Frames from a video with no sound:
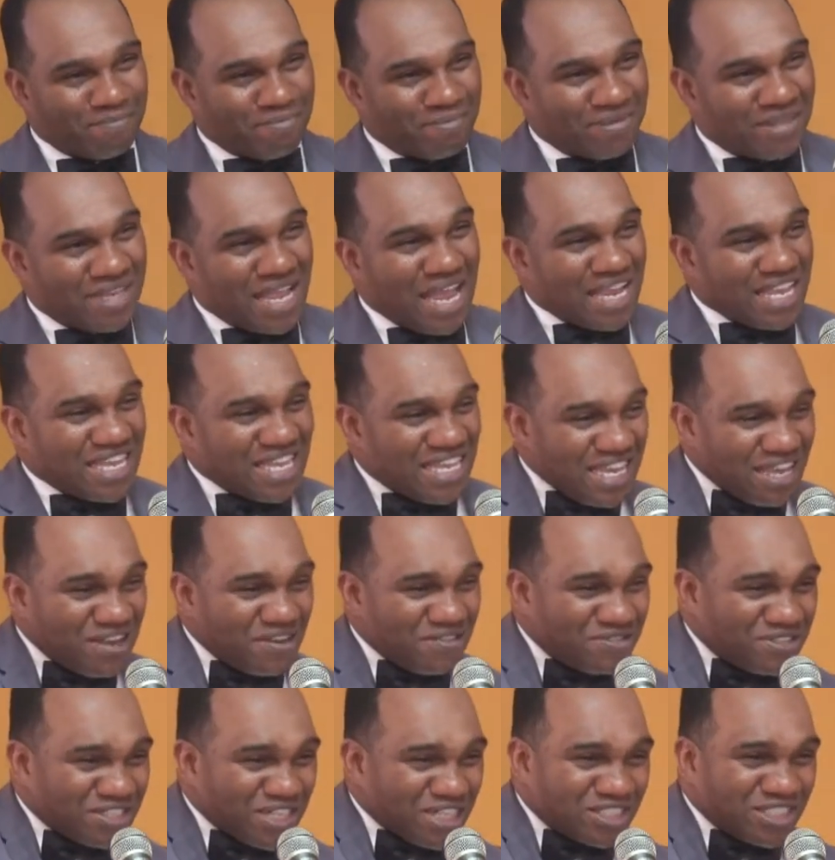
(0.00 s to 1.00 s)
that
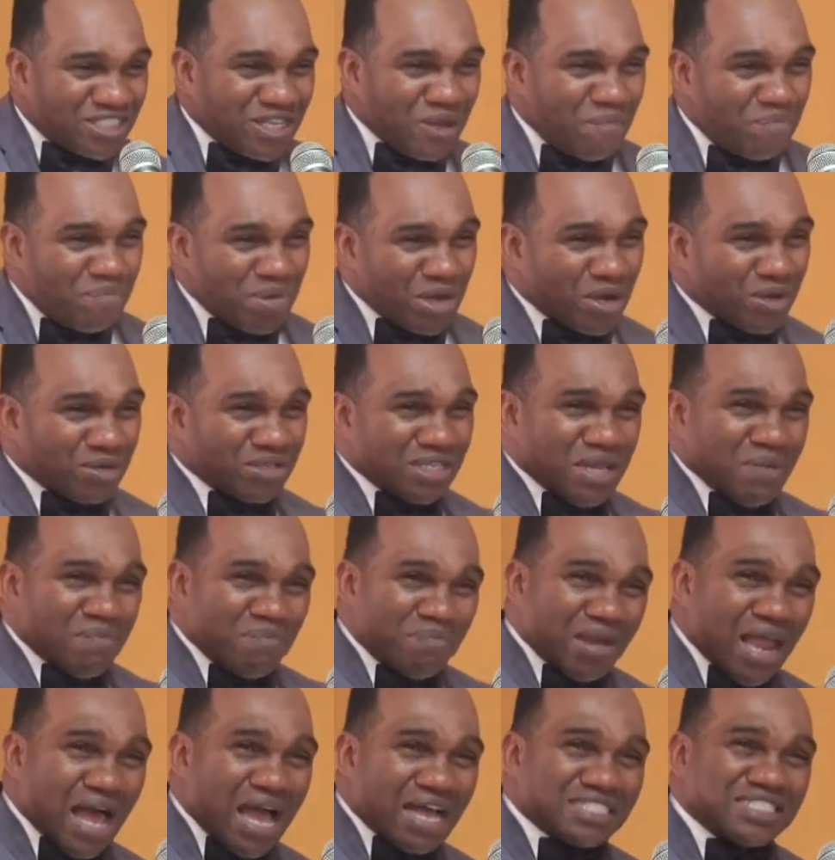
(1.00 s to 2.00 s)
gives us the
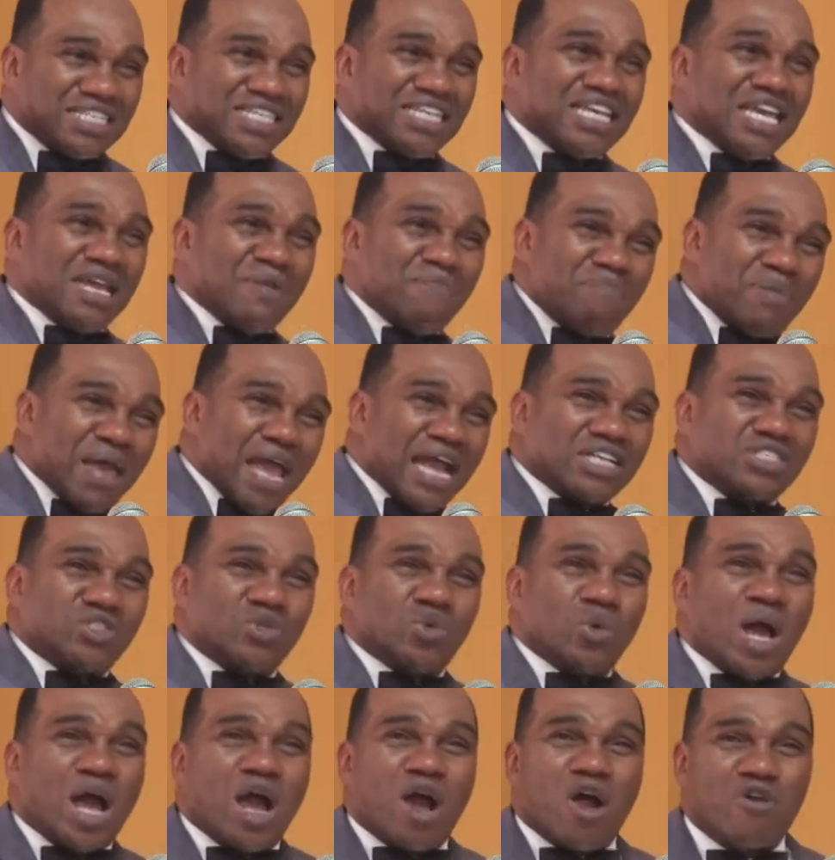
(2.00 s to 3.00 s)
building blocks to get back
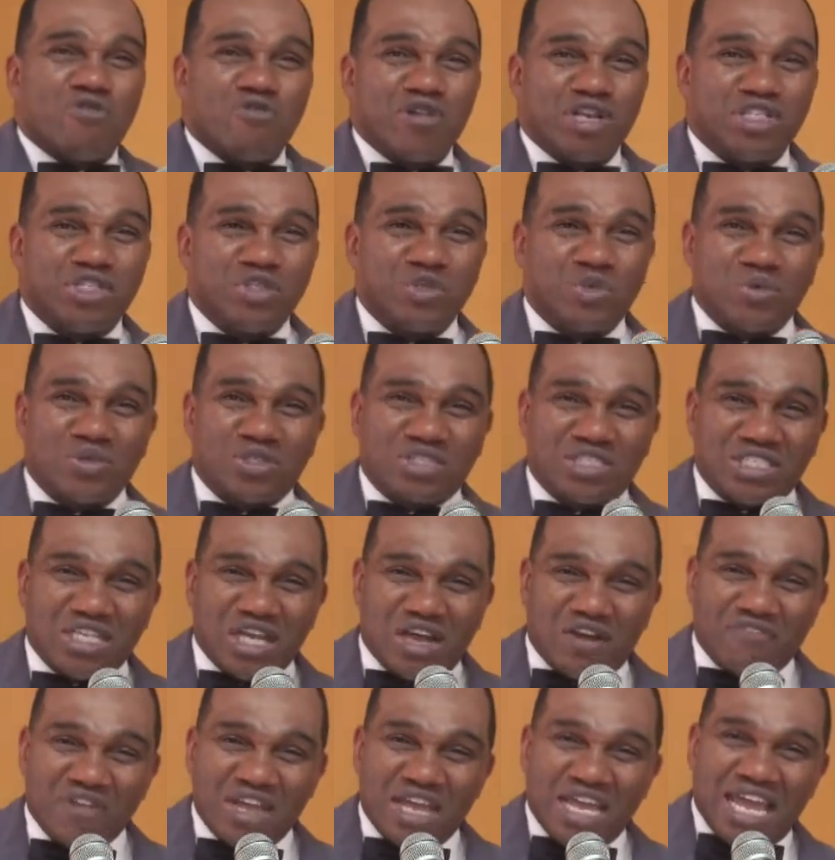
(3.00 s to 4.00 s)
to our original
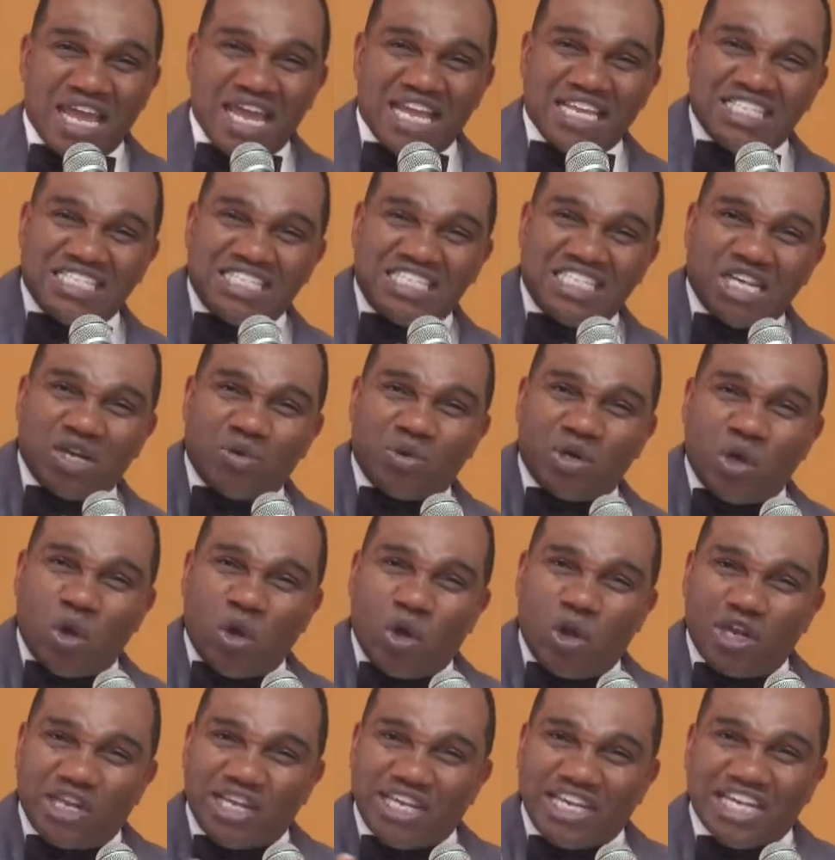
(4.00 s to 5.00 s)
self and deal with
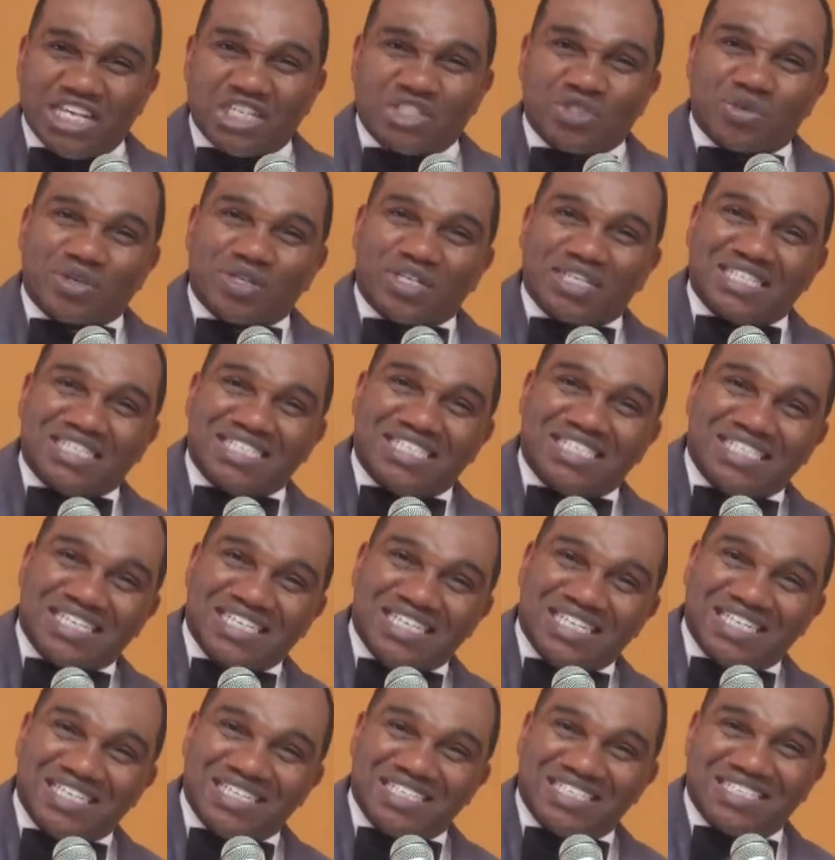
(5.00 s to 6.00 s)
all the
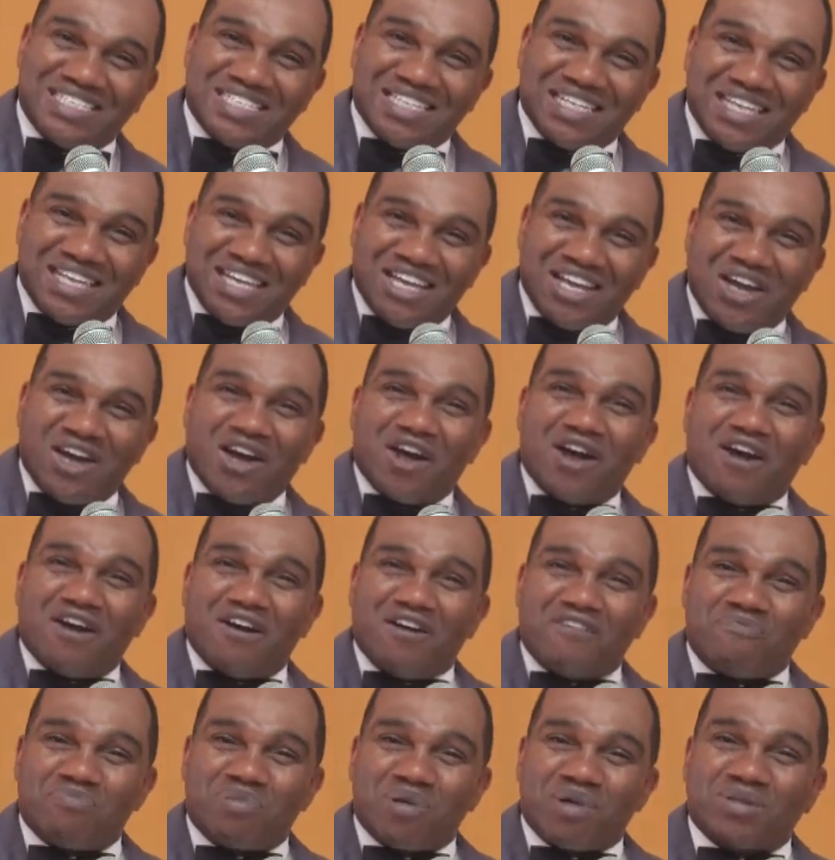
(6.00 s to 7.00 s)
intricacies
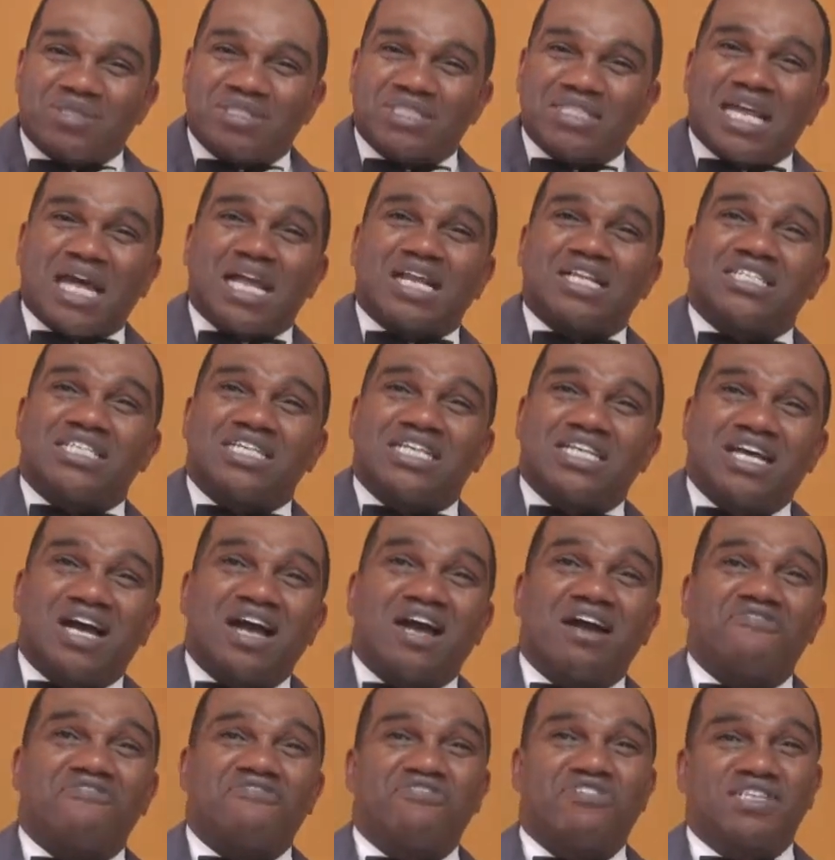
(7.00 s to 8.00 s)
of personality
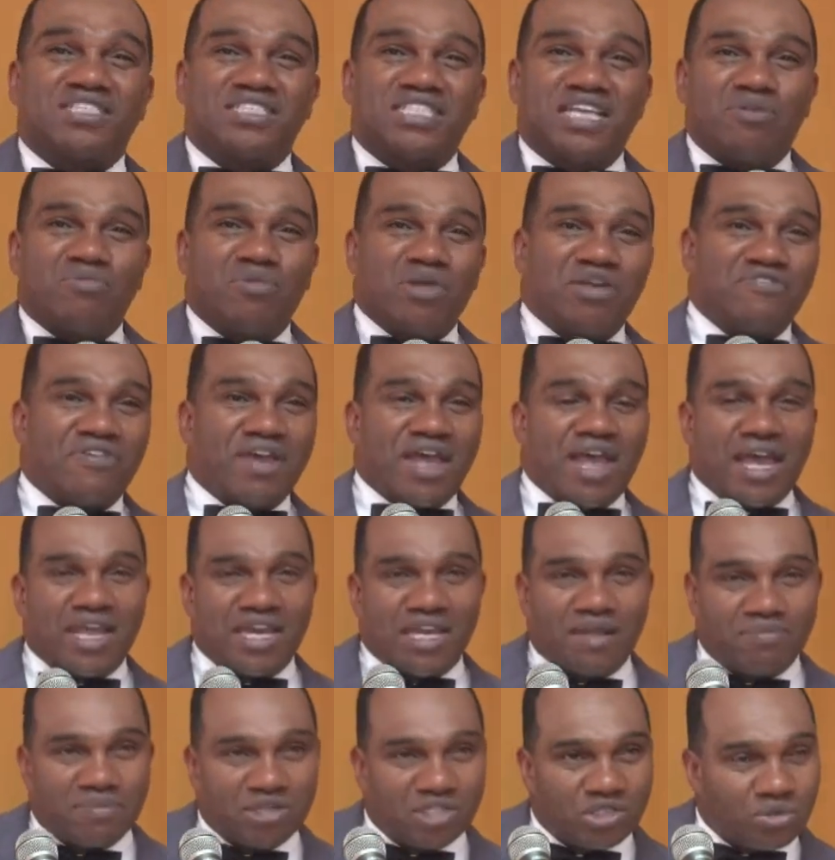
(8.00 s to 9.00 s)
conflicts that we've had
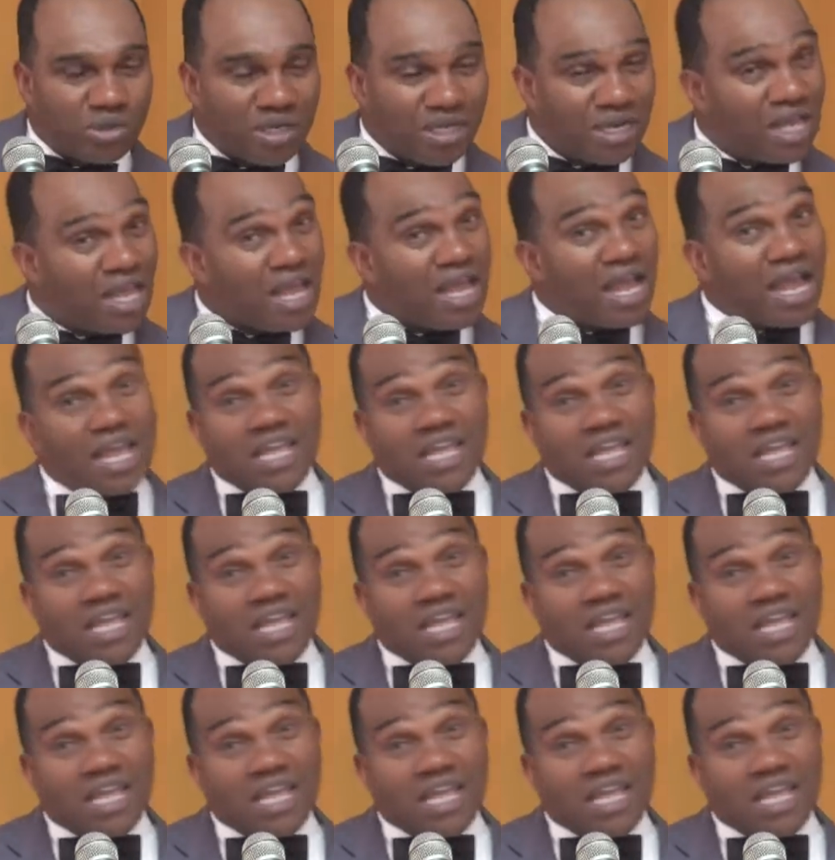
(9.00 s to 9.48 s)
in between.